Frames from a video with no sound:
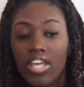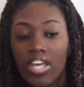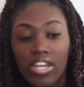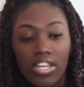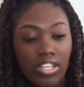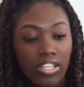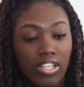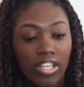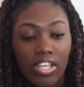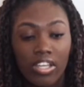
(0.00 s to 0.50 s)

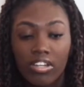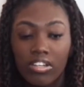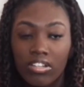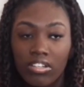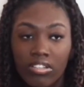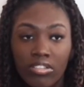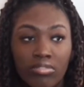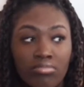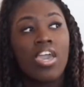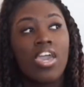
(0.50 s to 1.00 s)
it at
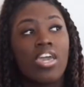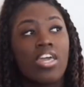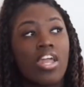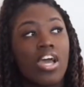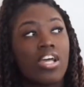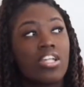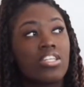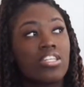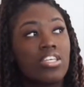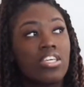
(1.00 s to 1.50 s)
all. And
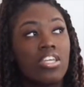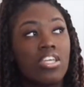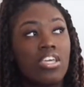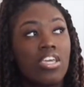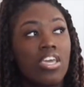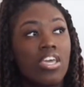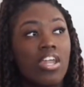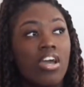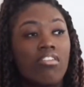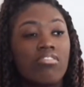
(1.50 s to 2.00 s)
I did
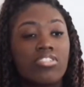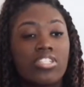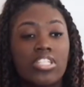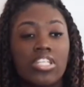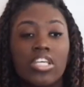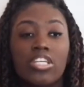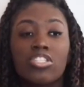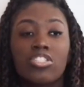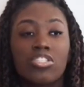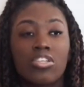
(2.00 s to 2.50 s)
it, and I was just
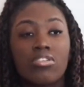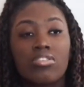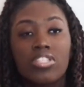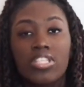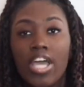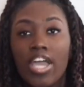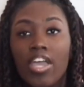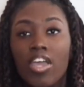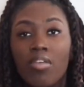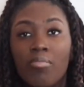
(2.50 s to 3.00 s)
like so
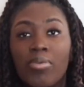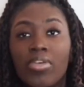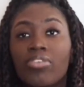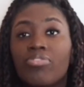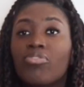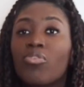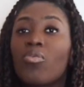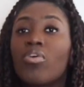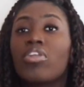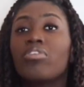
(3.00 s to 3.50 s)
tired because
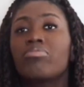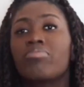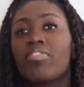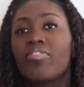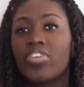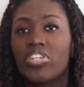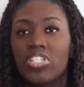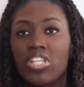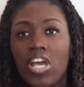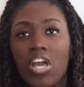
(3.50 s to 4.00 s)
for one, it was my
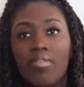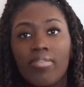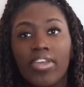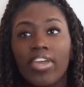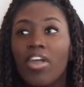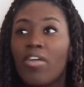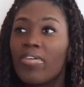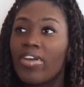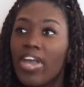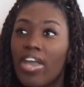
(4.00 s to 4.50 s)
first job. I'm
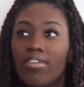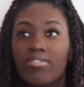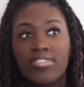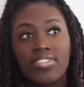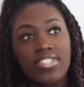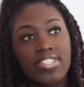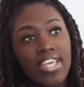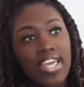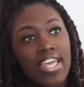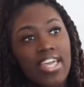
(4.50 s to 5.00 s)
like, oh my god, I'm
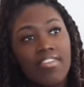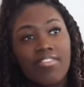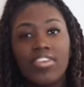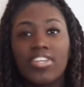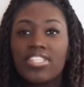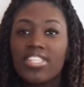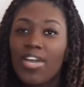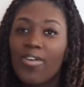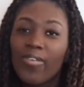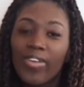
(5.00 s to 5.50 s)
so sorry, I'm gonna start